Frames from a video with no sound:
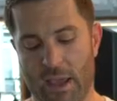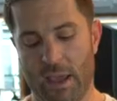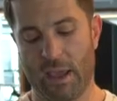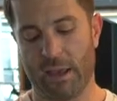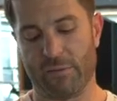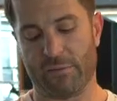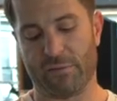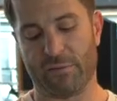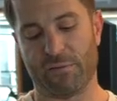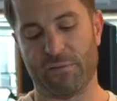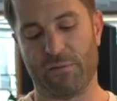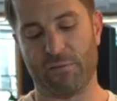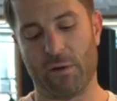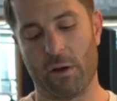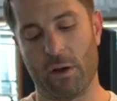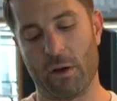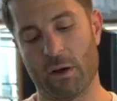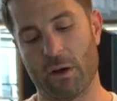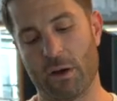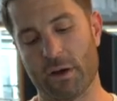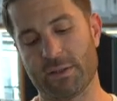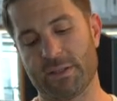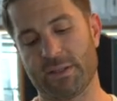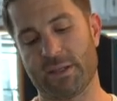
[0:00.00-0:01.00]
as
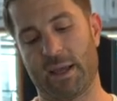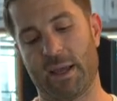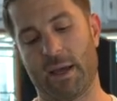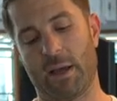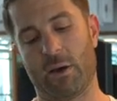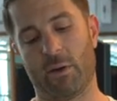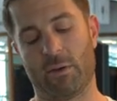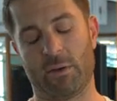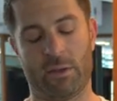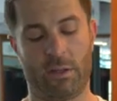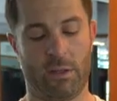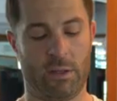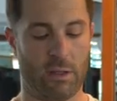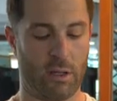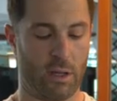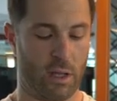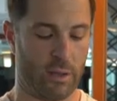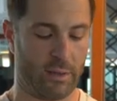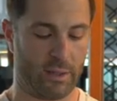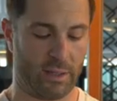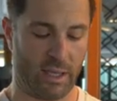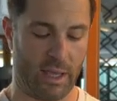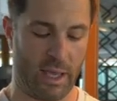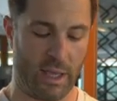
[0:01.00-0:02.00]
far down
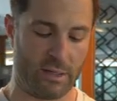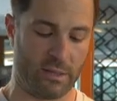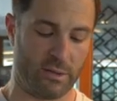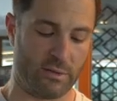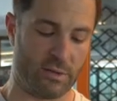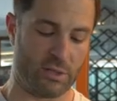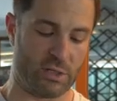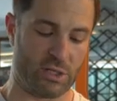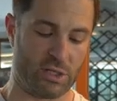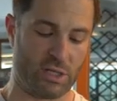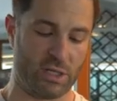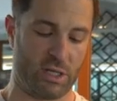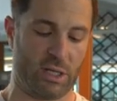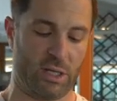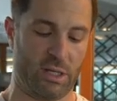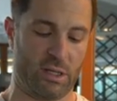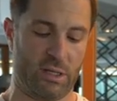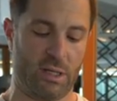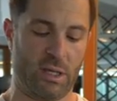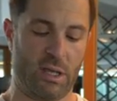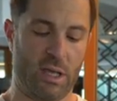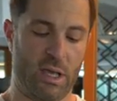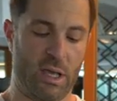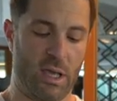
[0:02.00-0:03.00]
on the end of the
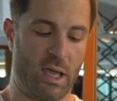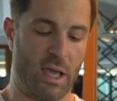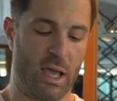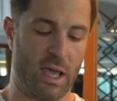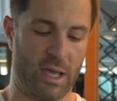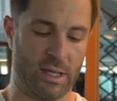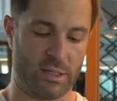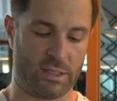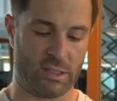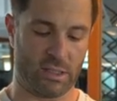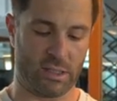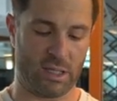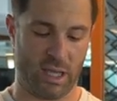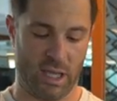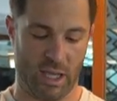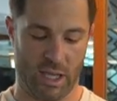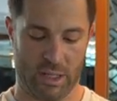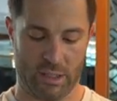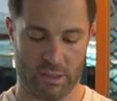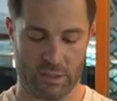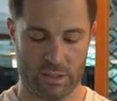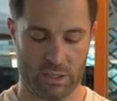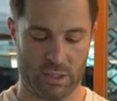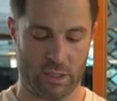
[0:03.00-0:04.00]
sheet as you
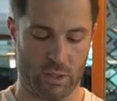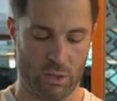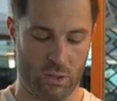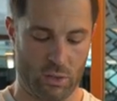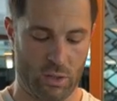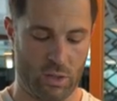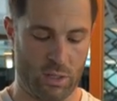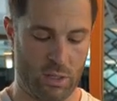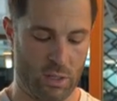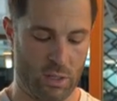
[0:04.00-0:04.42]
can. So